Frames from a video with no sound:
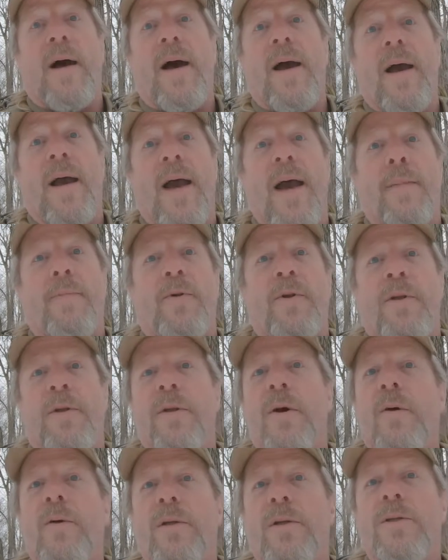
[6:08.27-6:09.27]
I happened to
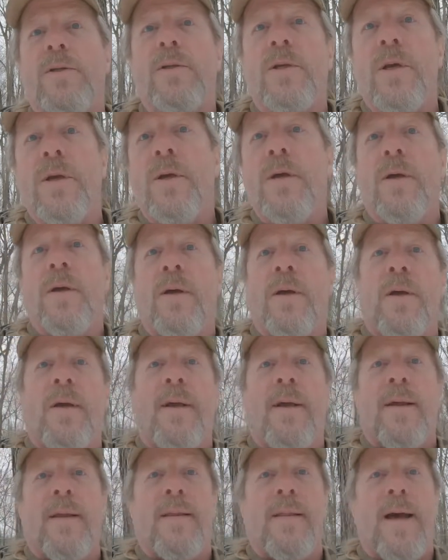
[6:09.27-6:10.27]
notice
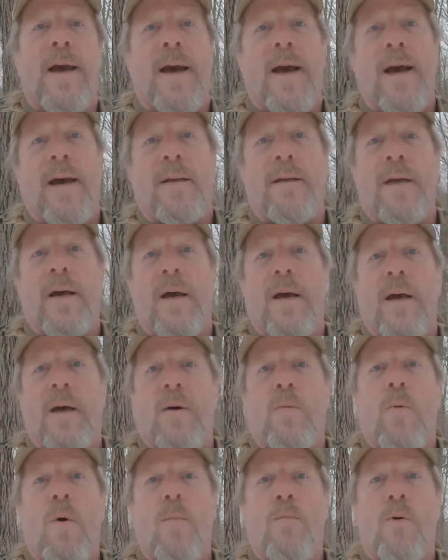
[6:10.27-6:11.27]
that uh,
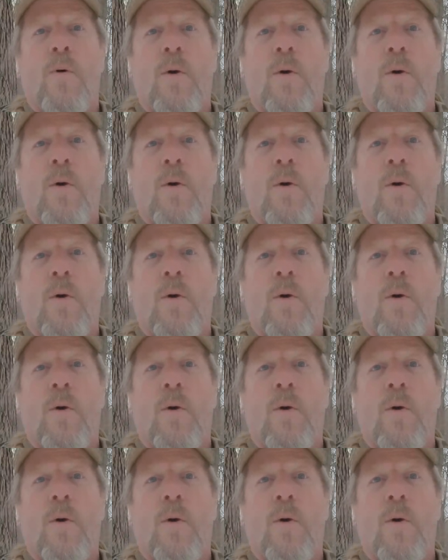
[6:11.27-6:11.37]
at one